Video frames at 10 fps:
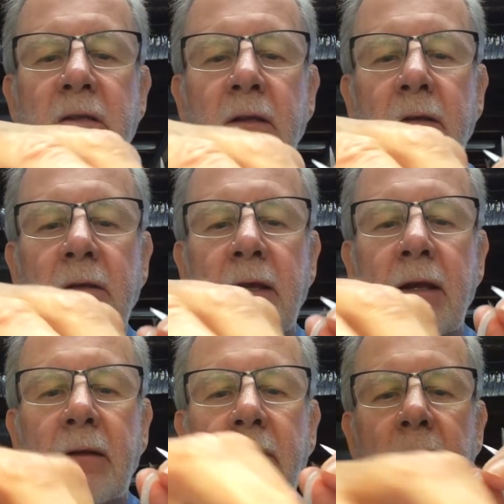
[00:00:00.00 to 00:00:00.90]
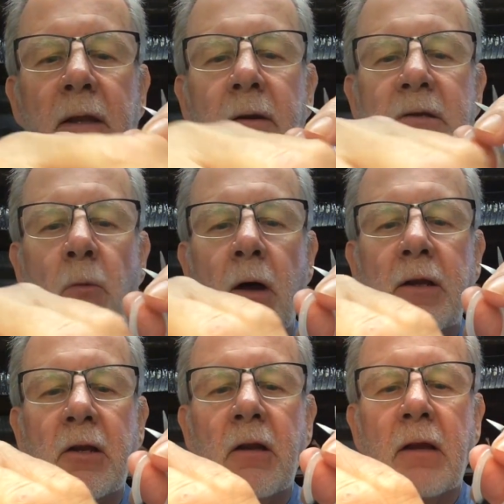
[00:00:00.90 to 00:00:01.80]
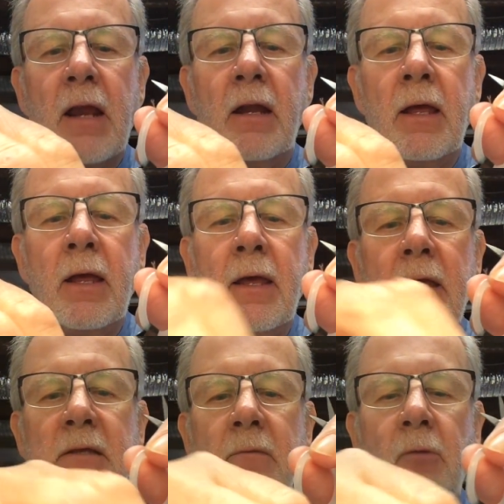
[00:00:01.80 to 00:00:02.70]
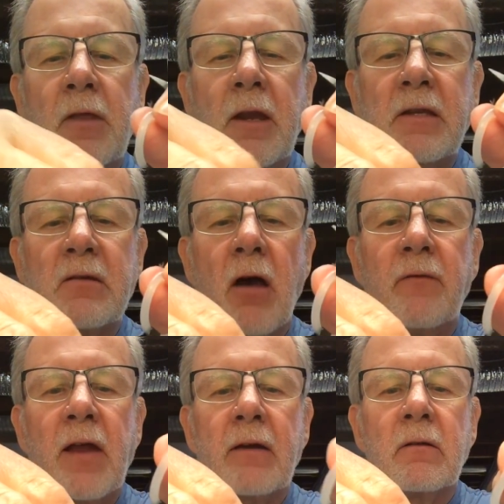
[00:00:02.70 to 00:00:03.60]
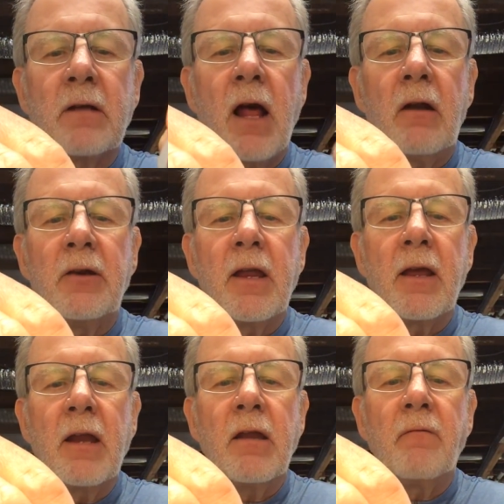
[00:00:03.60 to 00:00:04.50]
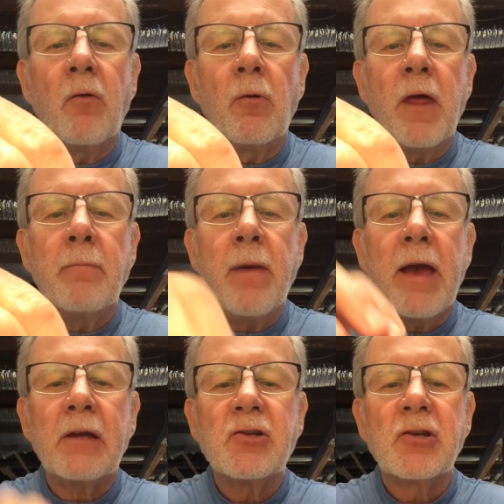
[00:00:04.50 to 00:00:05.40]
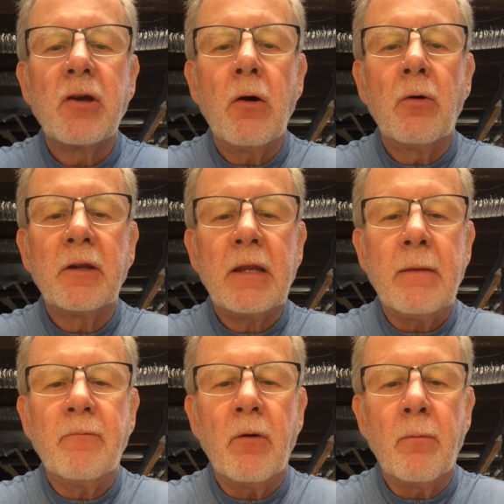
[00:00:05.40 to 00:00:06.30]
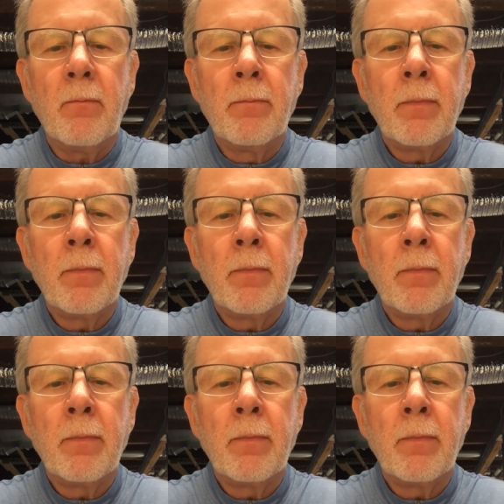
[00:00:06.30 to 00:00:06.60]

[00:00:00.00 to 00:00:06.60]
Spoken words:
to get it in there as you want. You can kind of, as in with any soft tackle collar, you can kind of fold that back as you go to keep from